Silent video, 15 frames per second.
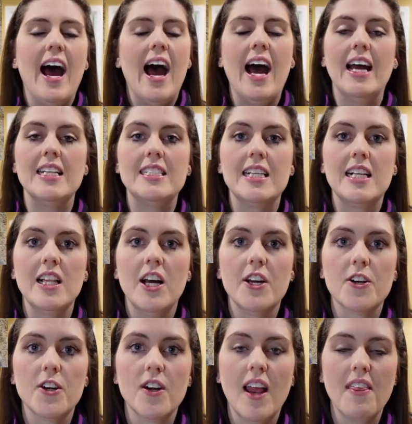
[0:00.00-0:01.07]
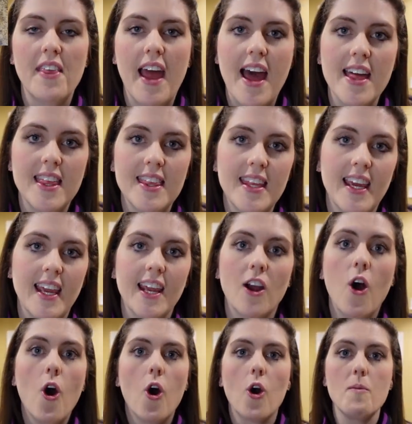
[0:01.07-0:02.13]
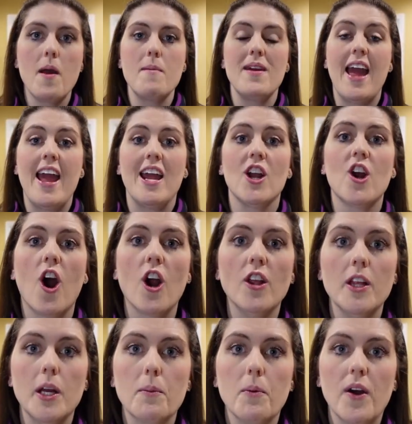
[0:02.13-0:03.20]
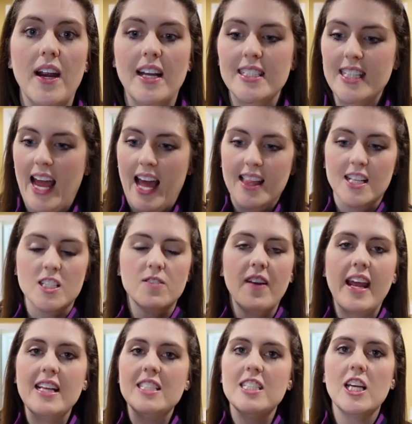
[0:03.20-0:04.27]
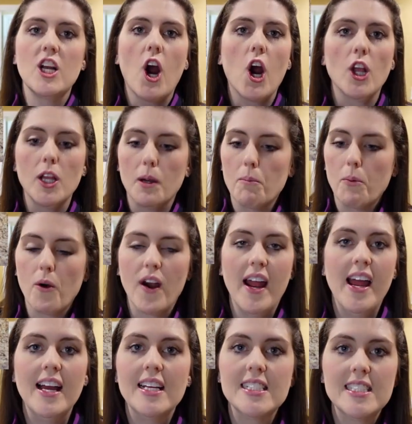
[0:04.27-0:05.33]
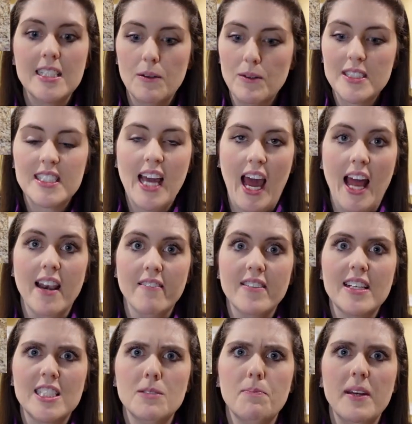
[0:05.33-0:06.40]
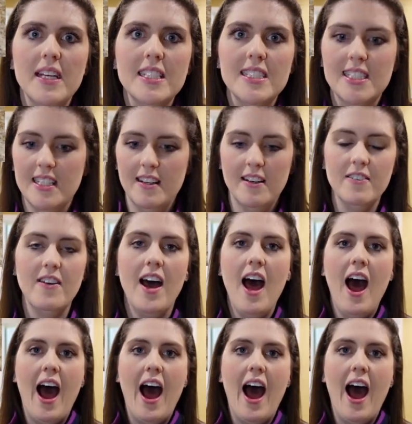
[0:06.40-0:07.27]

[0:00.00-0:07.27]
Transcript: I decluttered that thing. Or maybe a garlic press. I had this fancy garlic press. It was kind of expensive.